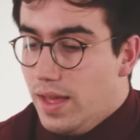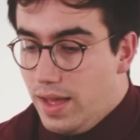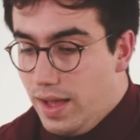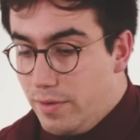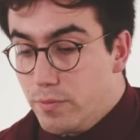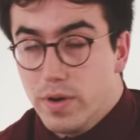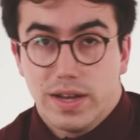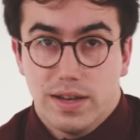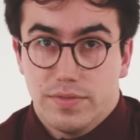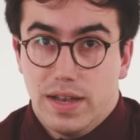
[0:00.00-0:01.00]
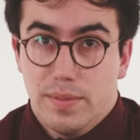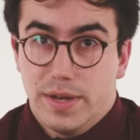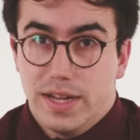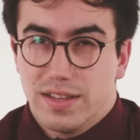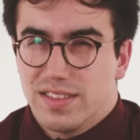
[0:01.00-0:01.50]
Uh, I really love their
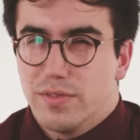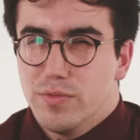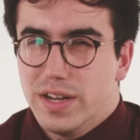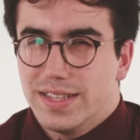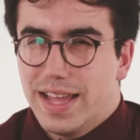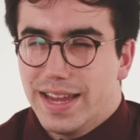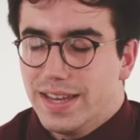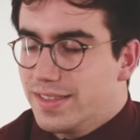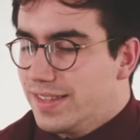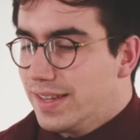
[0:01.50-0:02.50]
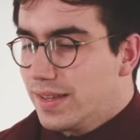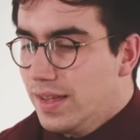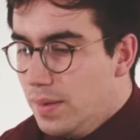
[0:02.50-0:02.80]
lemonade. It's like really tangy and acidic.